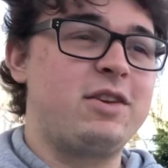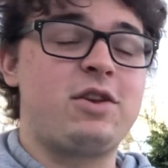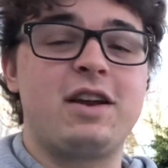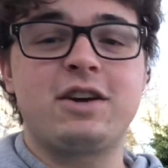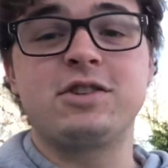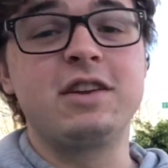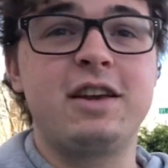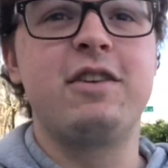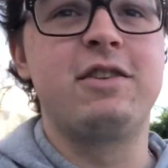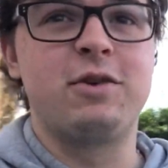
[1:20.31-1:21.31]
and you can actually
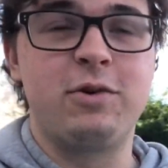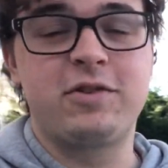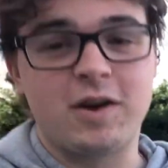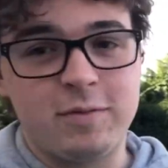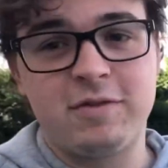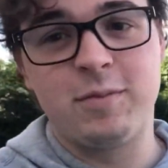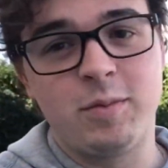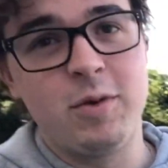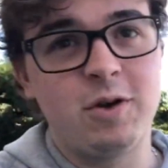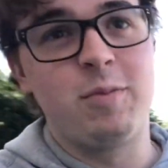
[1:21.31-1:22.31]
hear the noise coming from the
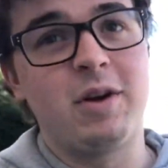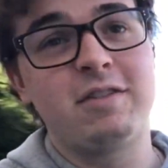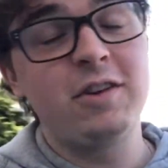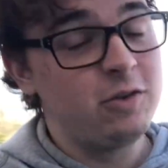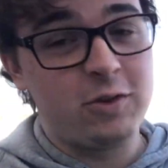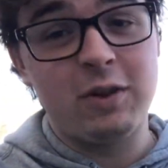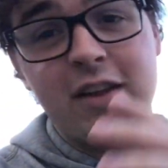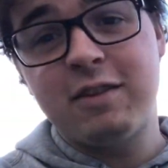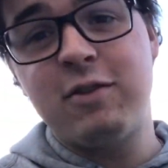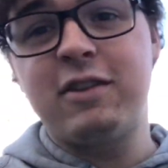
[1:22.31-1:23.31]
motor mount too. So
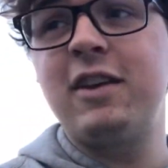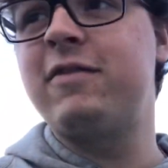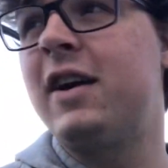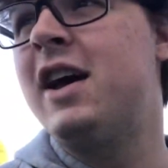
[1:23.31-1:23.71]
that's a relief.